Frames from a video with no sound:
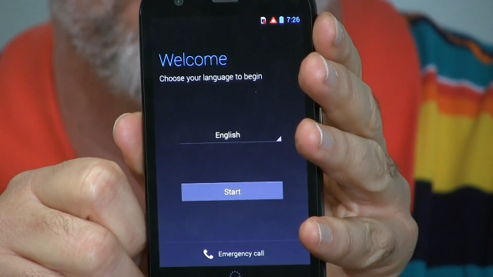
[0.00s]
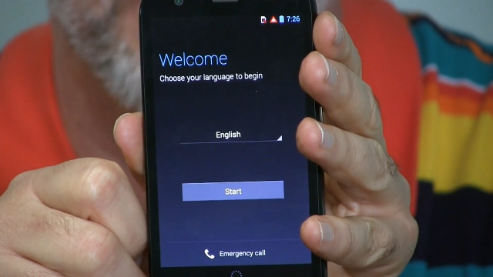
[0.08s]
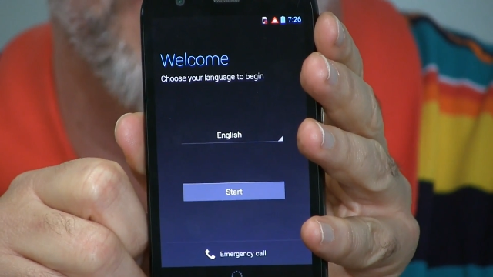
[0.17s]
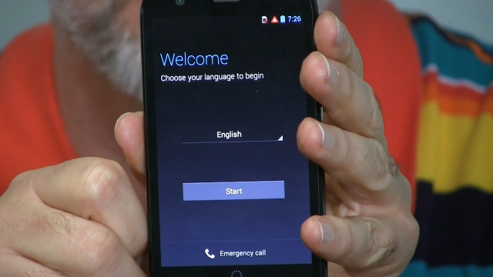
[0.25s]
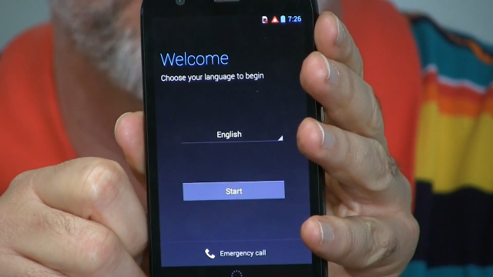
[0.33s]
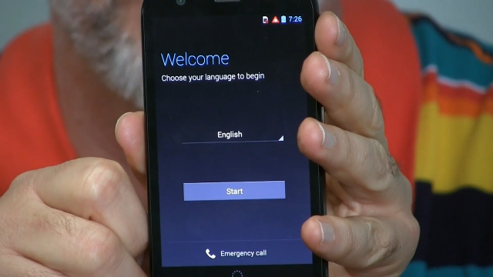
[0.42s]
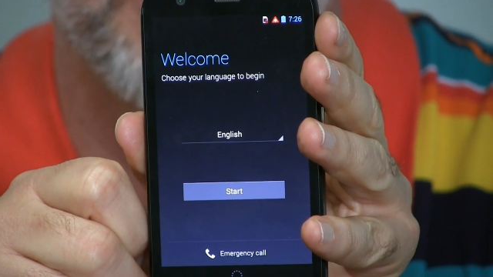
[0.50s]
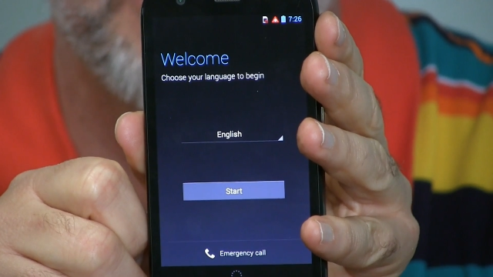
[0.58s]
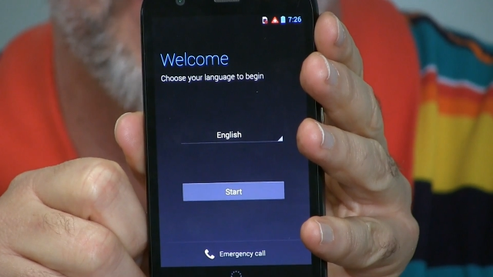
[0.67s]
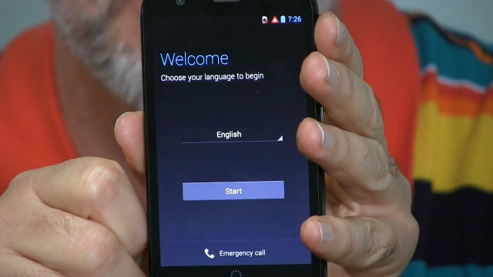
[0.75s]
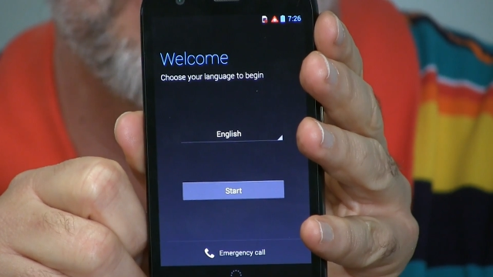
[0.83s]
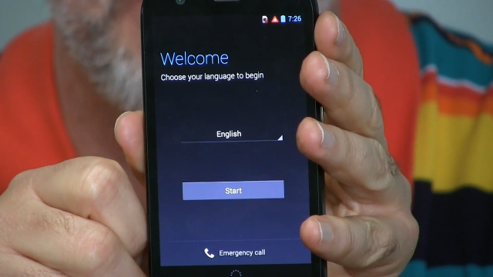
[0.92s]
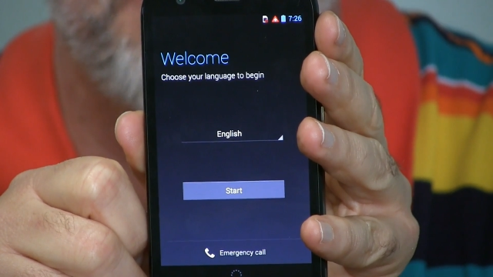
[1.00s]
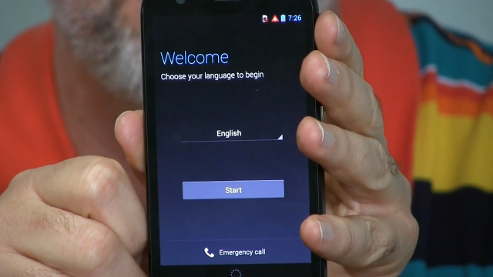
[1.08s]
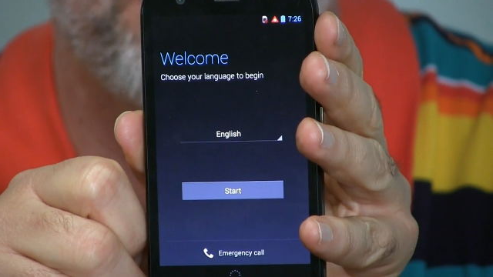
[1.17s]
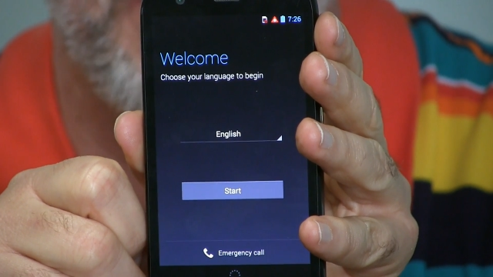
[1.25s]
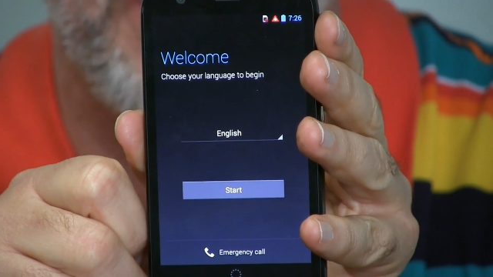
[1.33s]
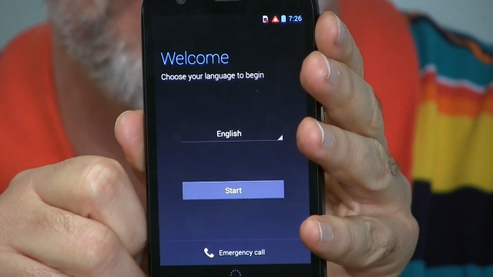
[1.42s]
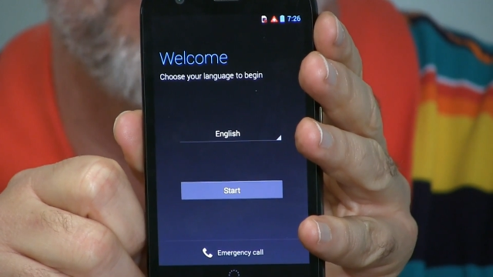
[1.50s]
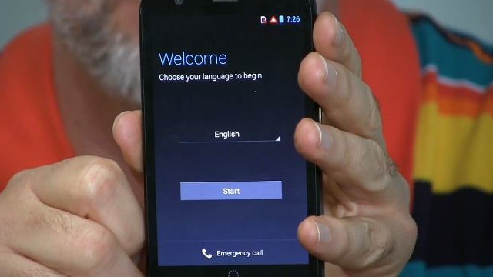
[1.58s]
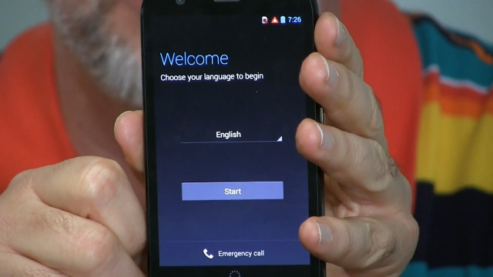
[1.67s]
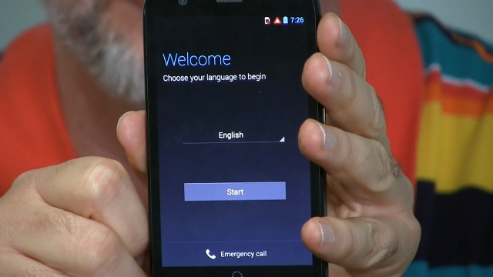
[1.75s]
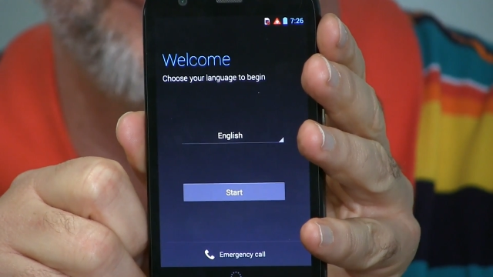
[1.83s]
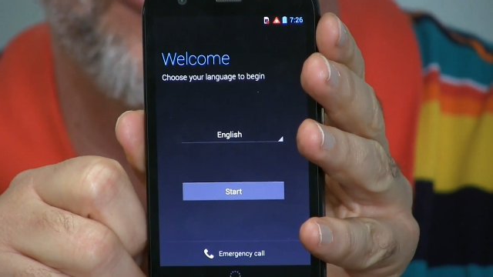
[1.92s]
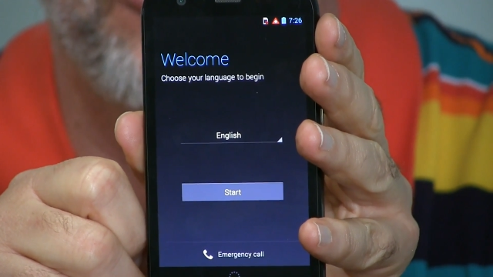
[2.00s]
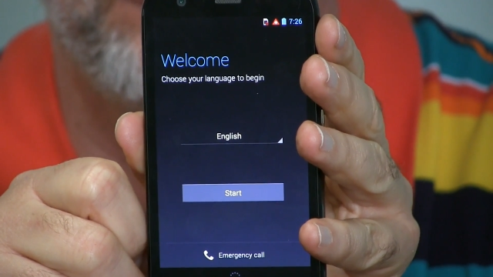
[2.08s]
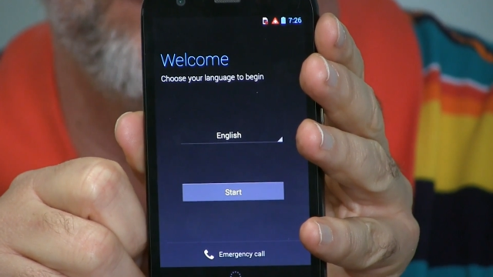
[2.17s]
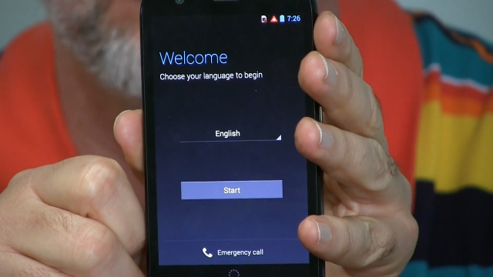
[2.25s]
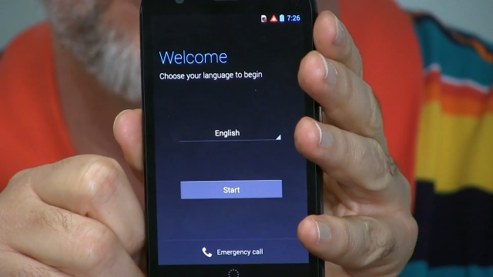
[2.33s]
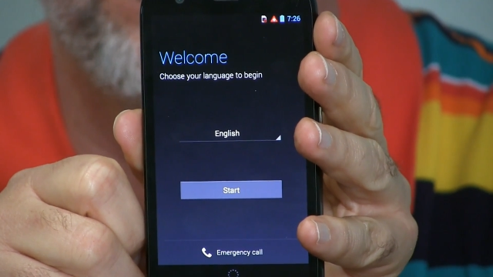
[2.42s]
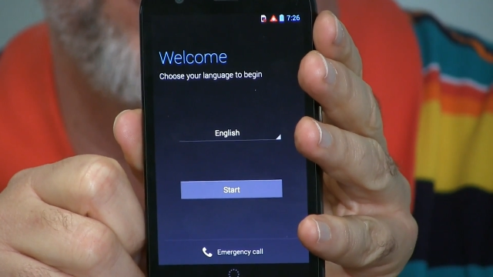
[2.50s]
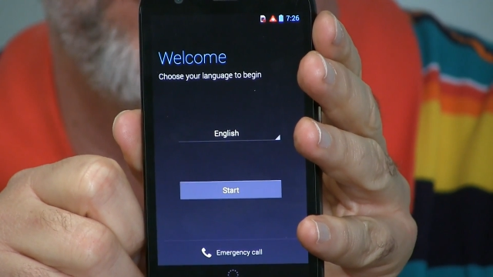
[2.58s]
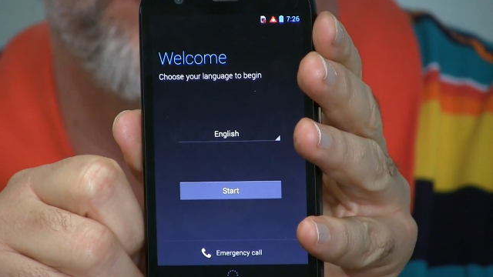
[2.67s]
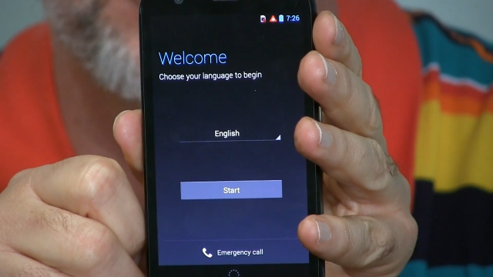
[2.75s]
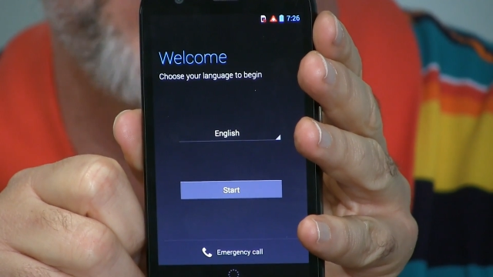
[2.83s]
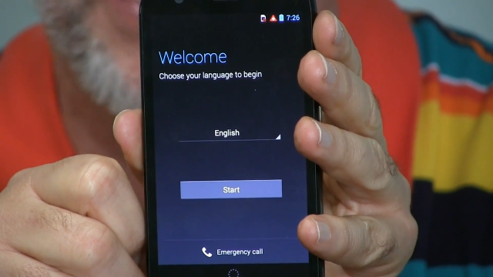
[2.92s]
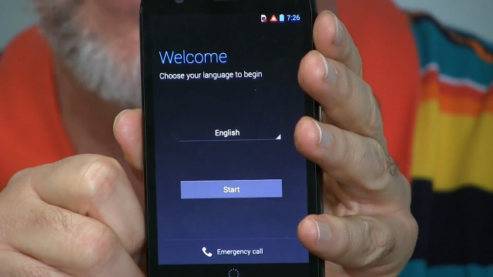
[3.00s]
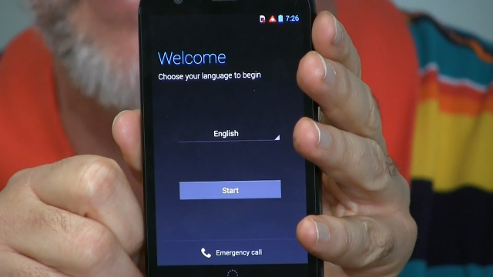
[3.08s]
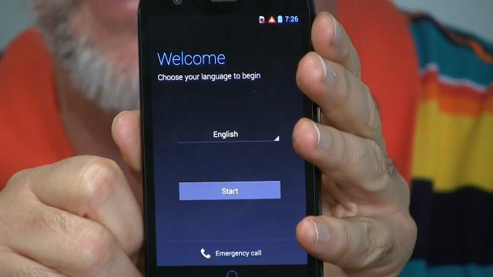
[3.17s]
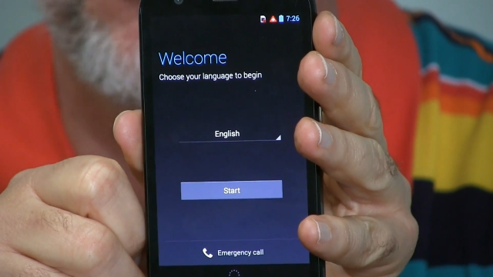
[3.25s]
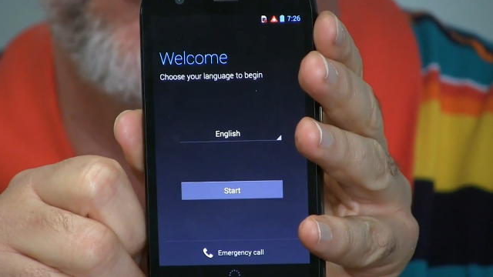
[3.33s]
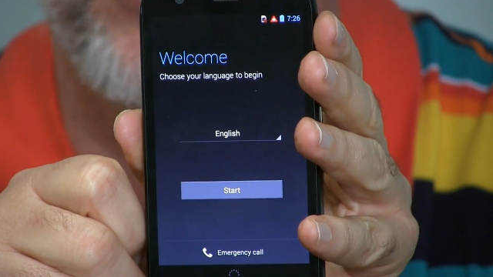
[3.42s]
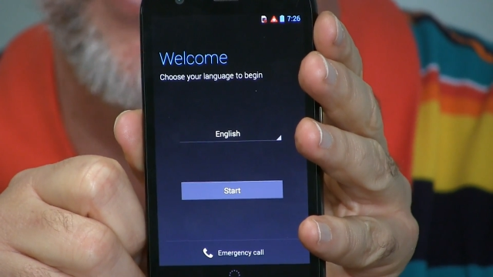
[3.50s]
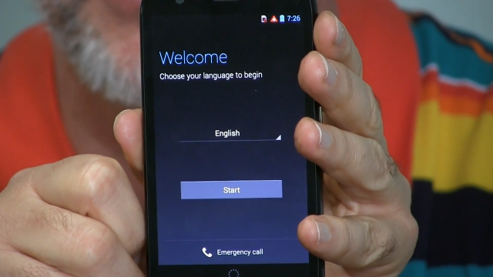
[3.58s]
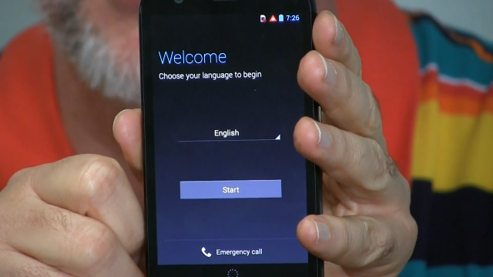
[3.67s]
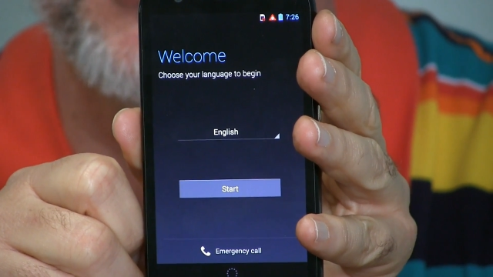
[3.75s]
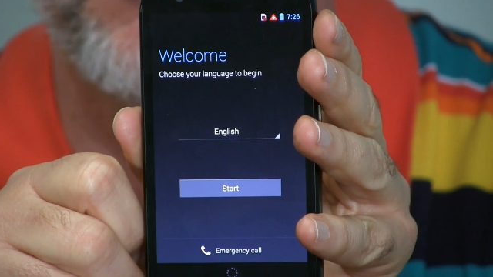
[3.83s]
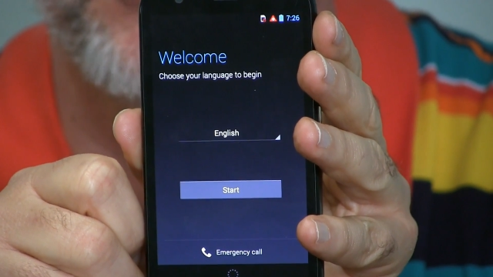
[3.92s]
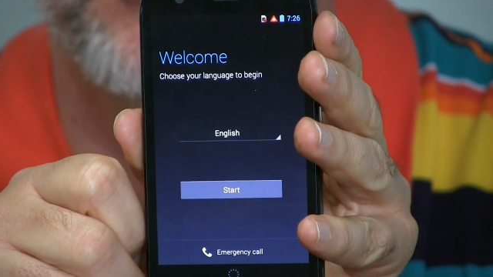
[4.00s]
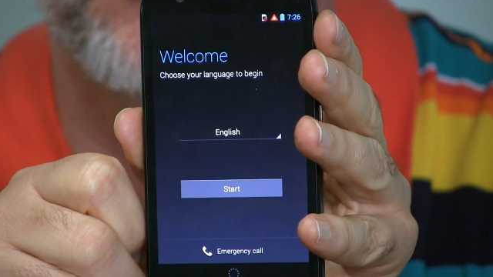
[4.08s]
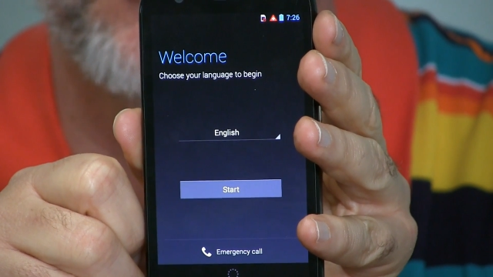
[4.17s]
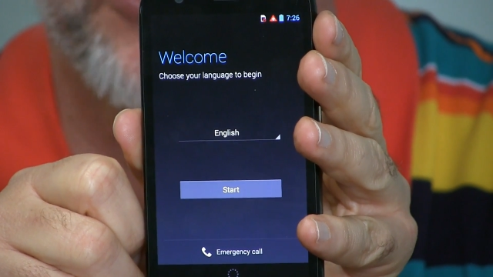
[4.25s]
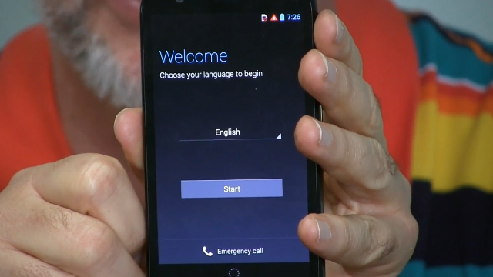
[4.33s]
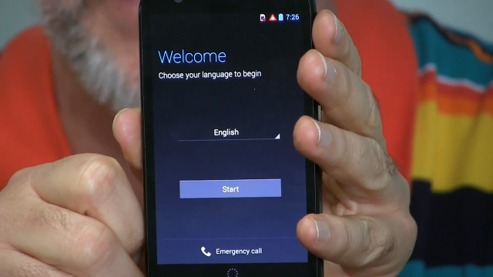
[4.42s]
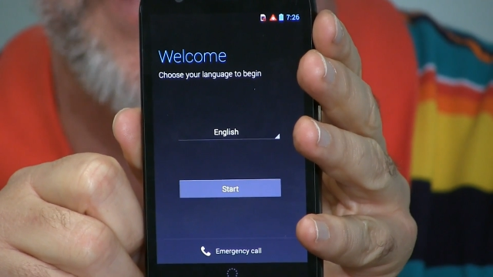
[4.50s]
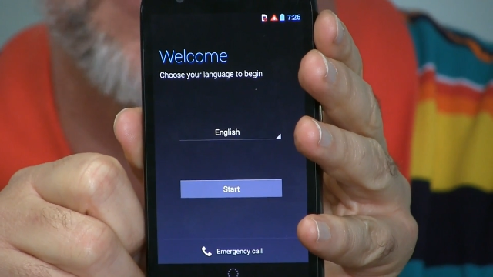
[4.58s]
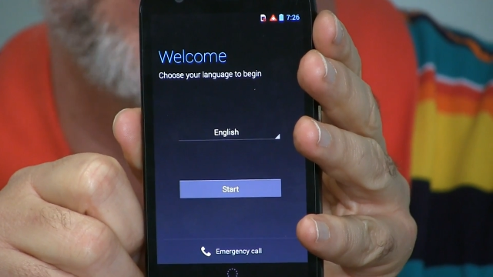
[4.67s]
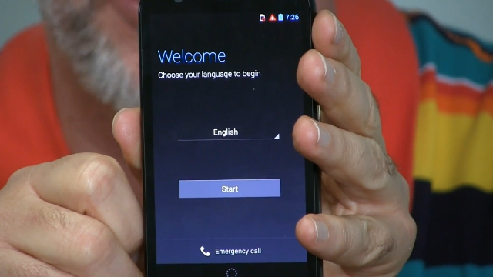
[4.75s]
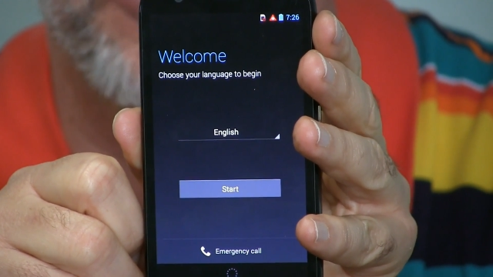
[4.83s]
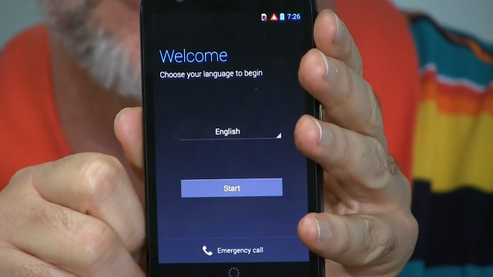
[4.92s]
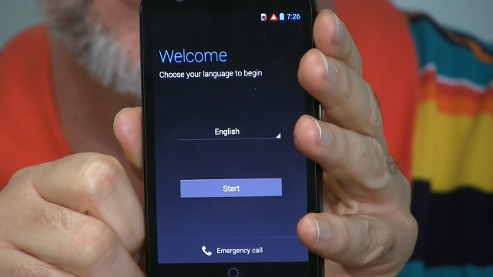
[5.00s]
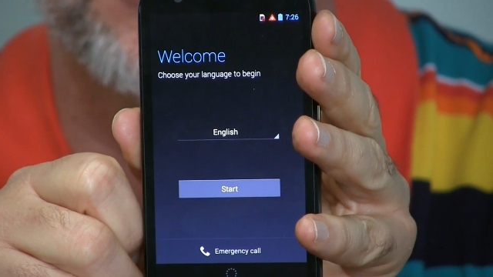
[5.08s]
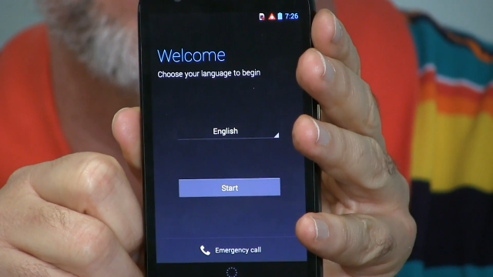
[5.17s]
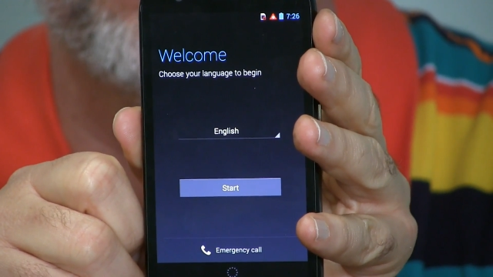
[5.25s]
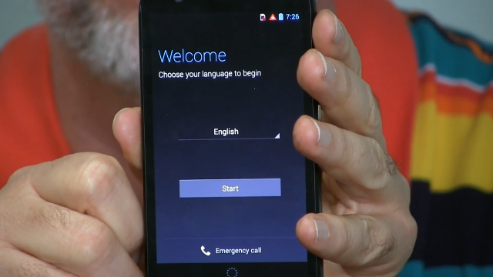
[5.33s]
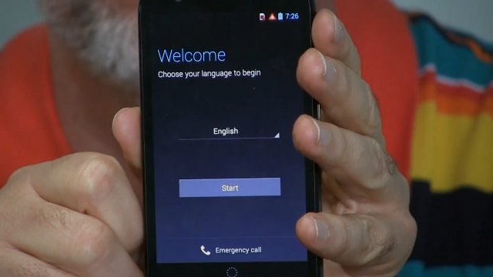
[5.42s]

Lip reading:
(no speaker visible)